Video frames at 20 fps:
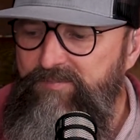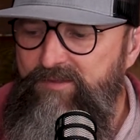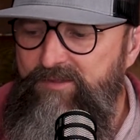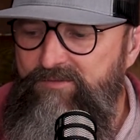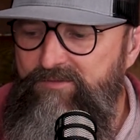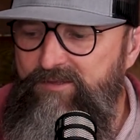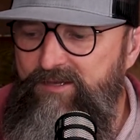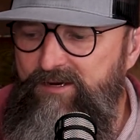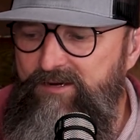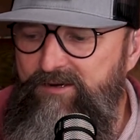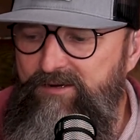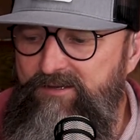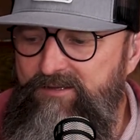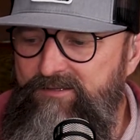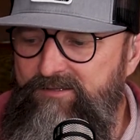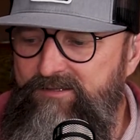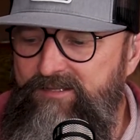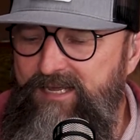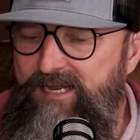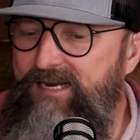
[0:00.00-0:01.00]

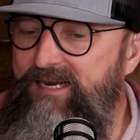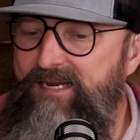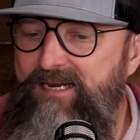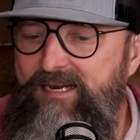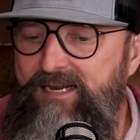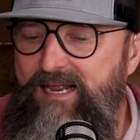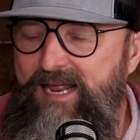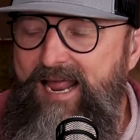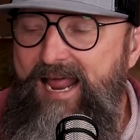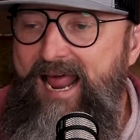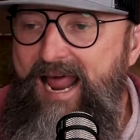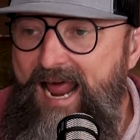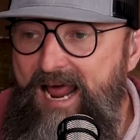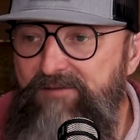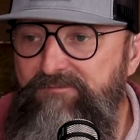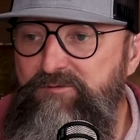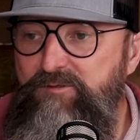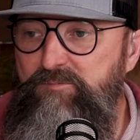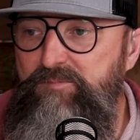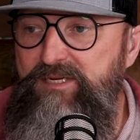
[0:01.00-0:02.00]
They
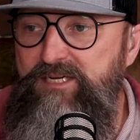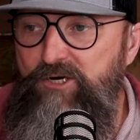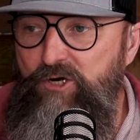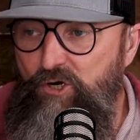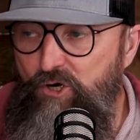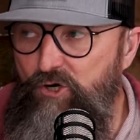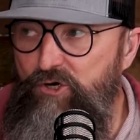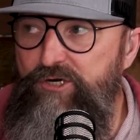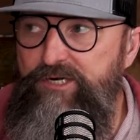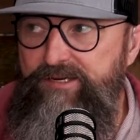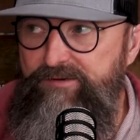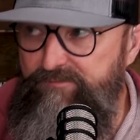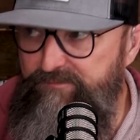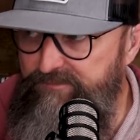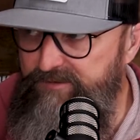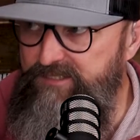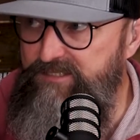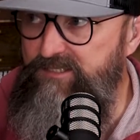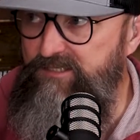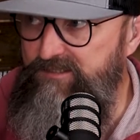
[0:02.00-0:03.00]
have to be hurting
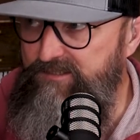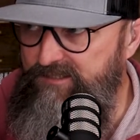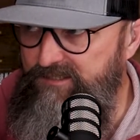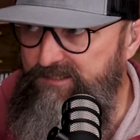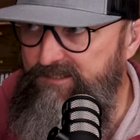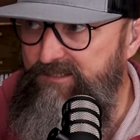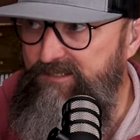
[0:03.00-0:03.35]
physically.